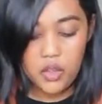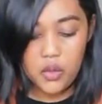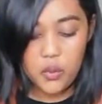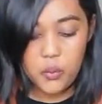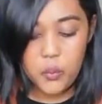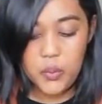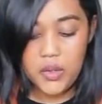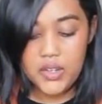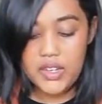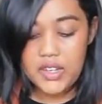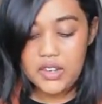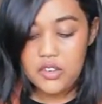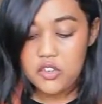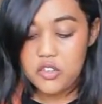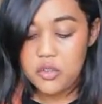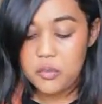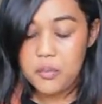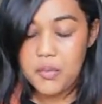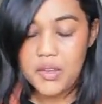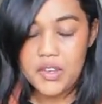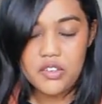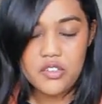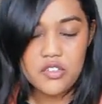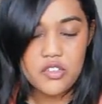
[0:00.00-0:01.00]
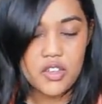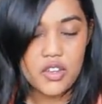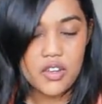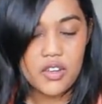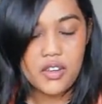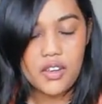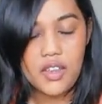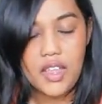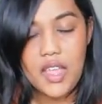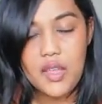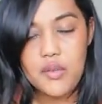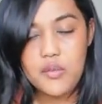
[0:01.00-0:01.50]
We need to
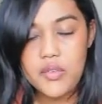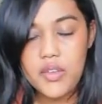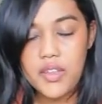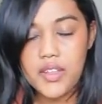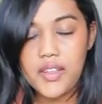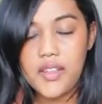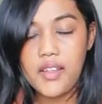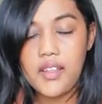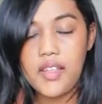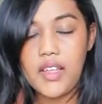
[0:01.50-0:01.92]
mention everything